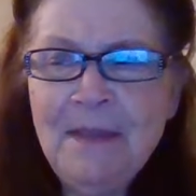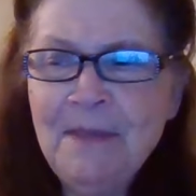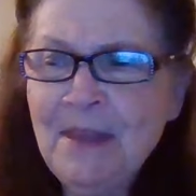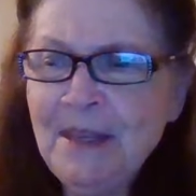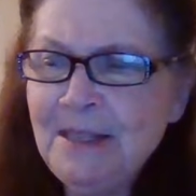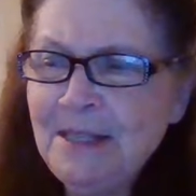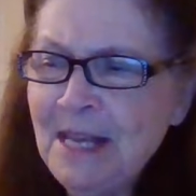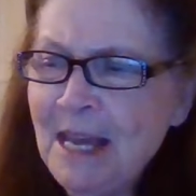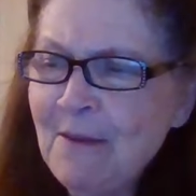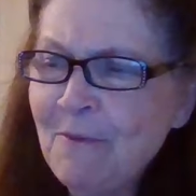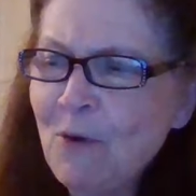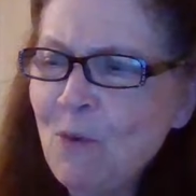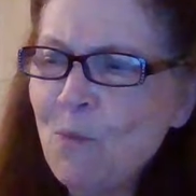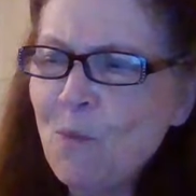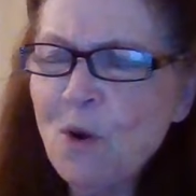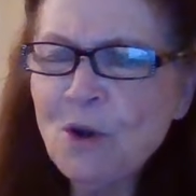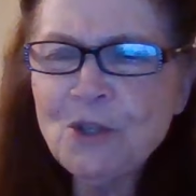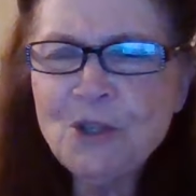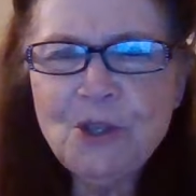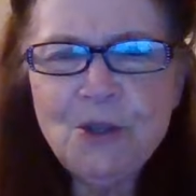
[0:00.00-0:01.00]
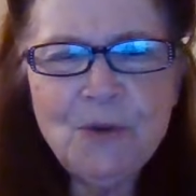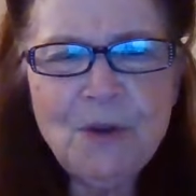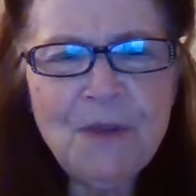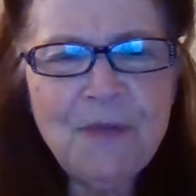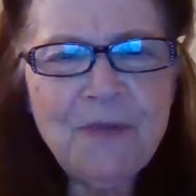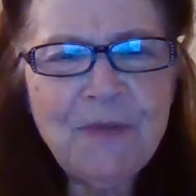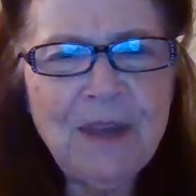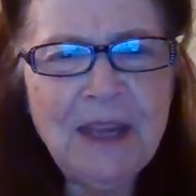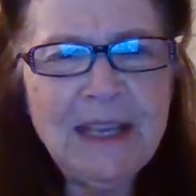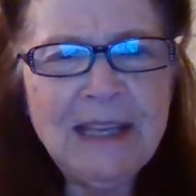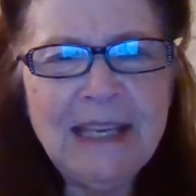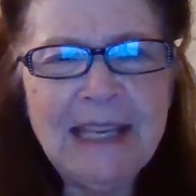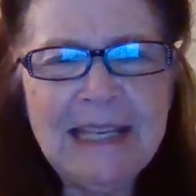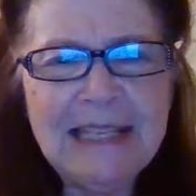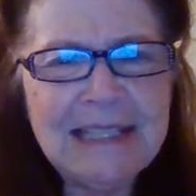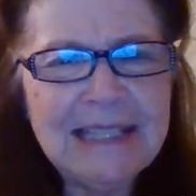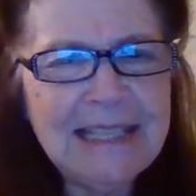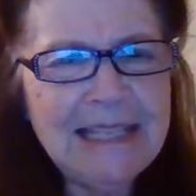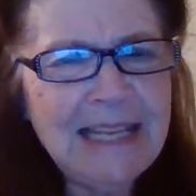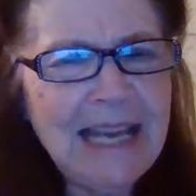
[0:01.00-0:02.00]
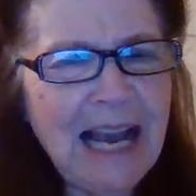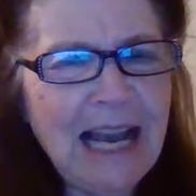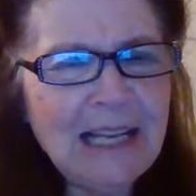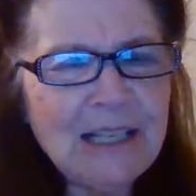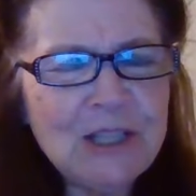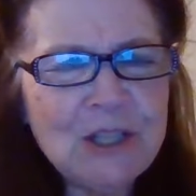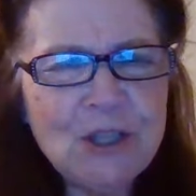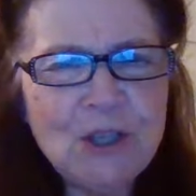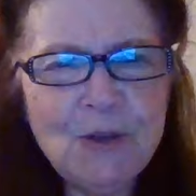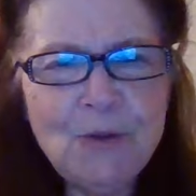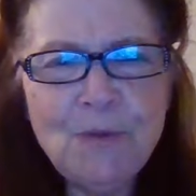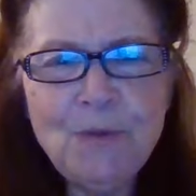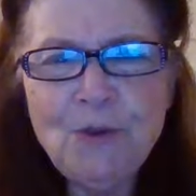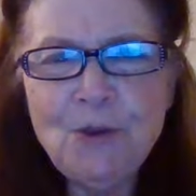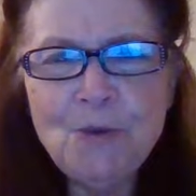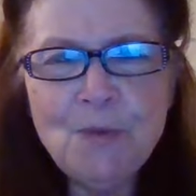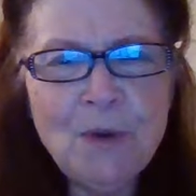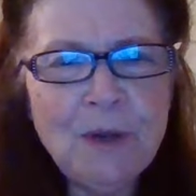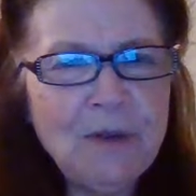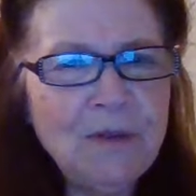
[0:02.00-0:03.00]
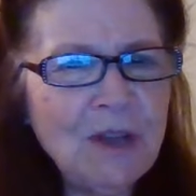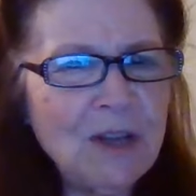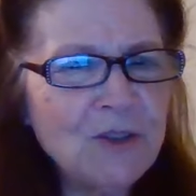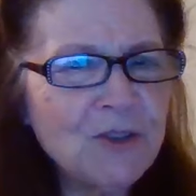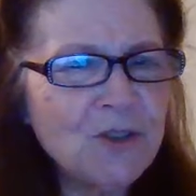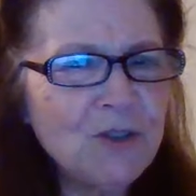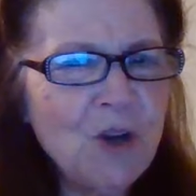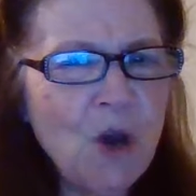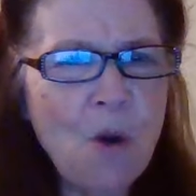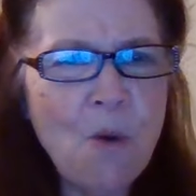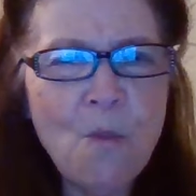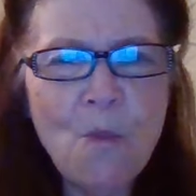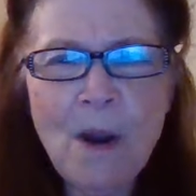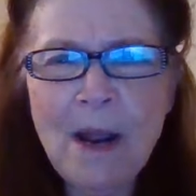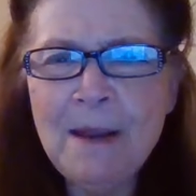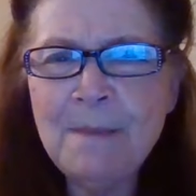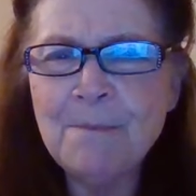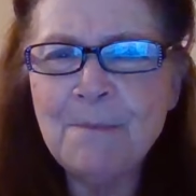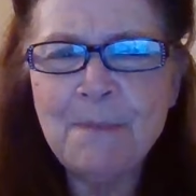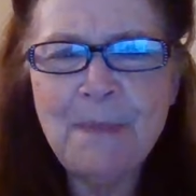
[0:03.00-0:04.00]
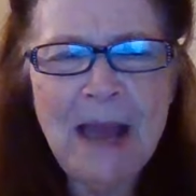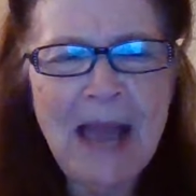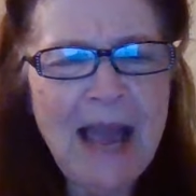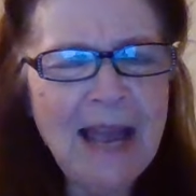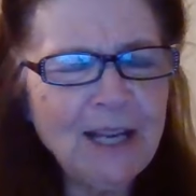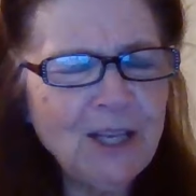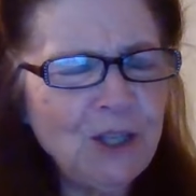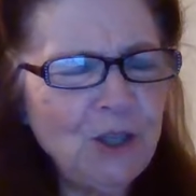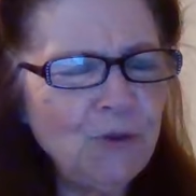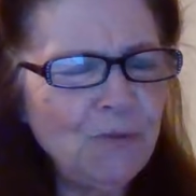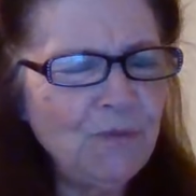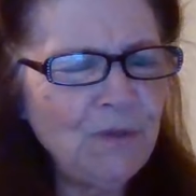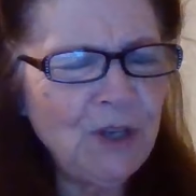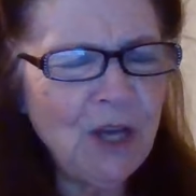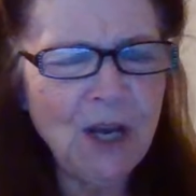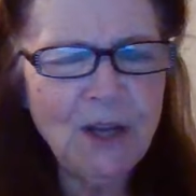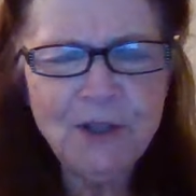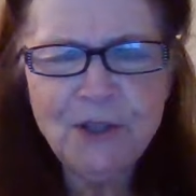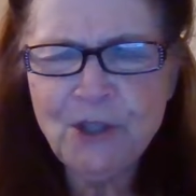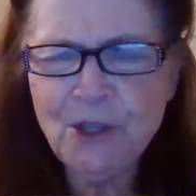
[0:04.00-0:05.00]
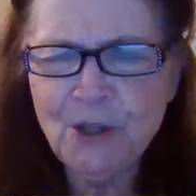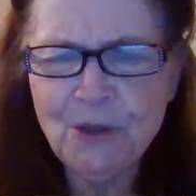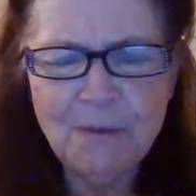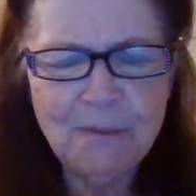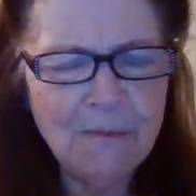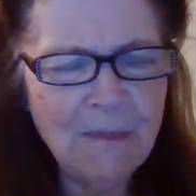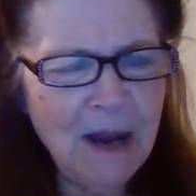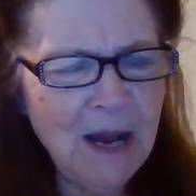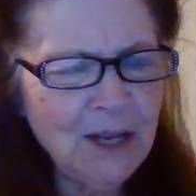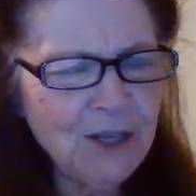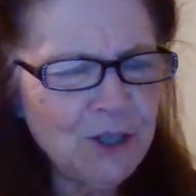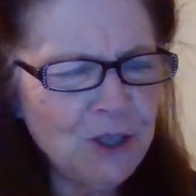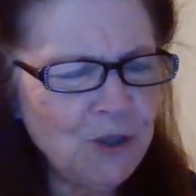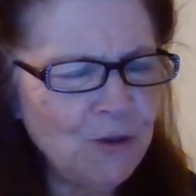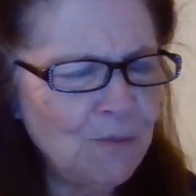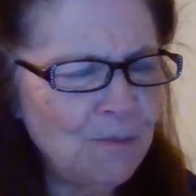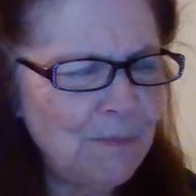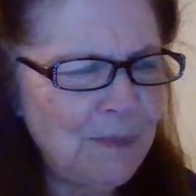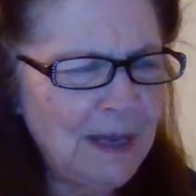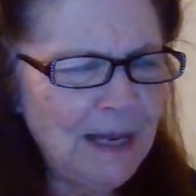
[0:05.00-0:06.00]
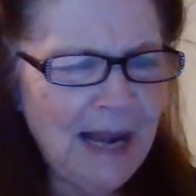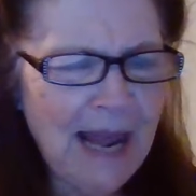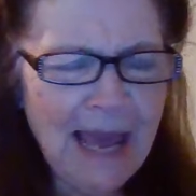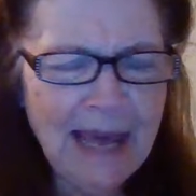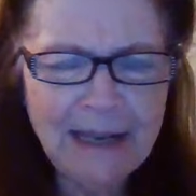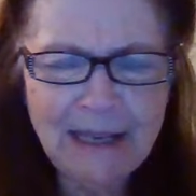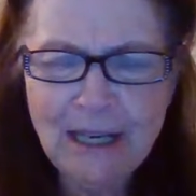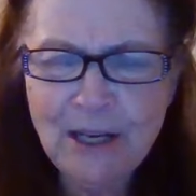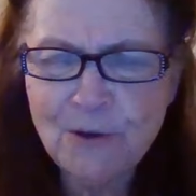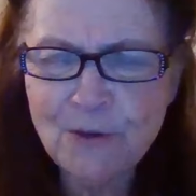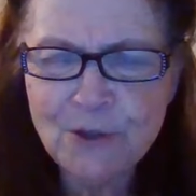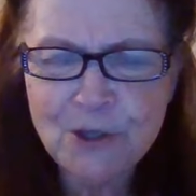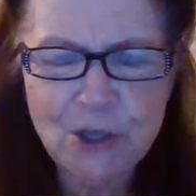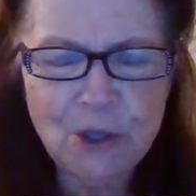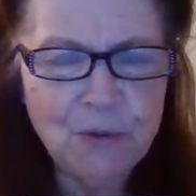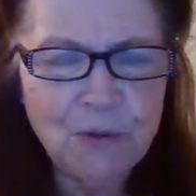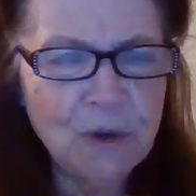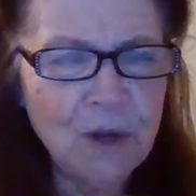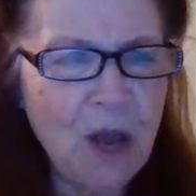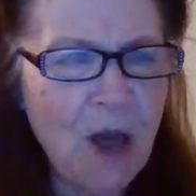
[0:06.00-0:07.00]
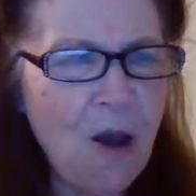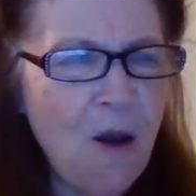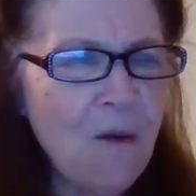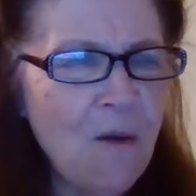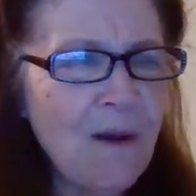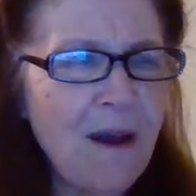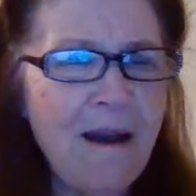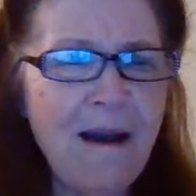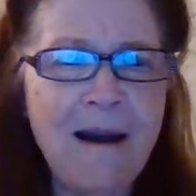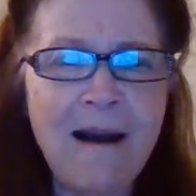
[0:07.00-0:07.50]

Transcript: The devil wants you to think he's got you. You, there's no way back. You've done too much. You've been out here too long.